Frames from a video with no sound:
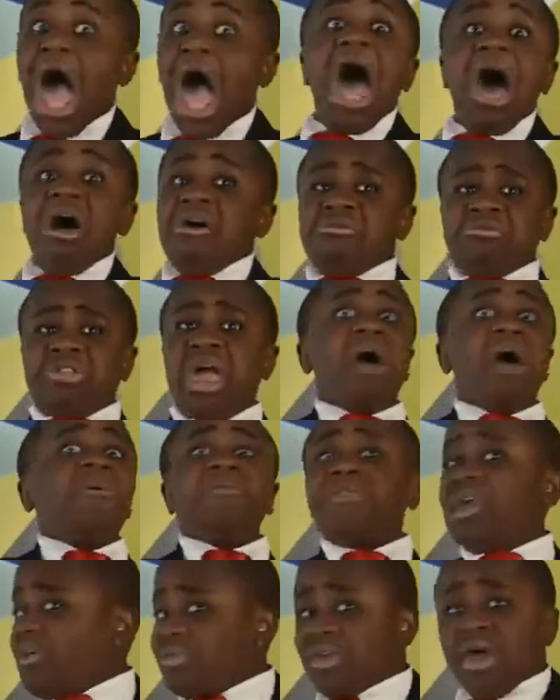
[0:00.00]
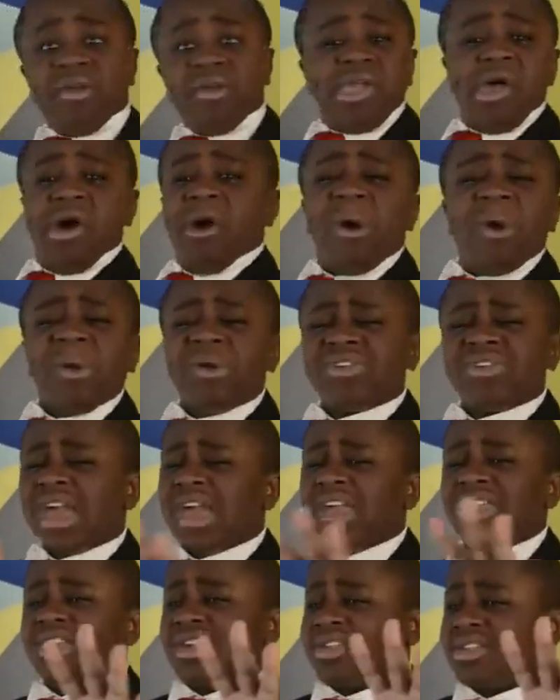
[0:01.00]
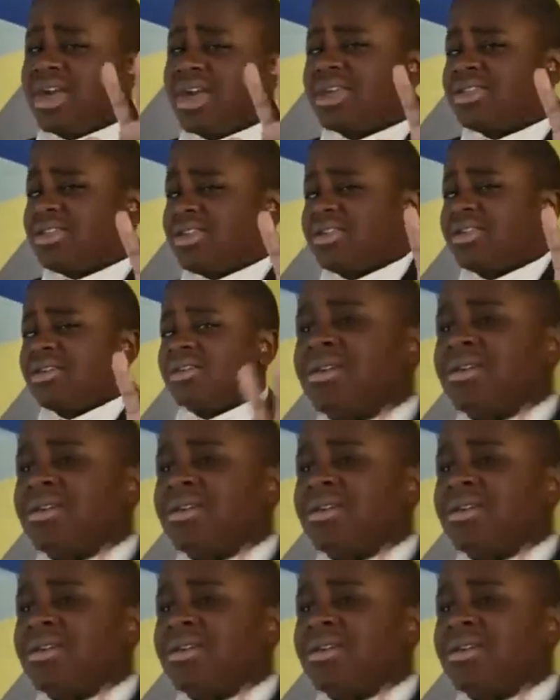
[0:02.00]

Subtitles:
Oh, no! Change it.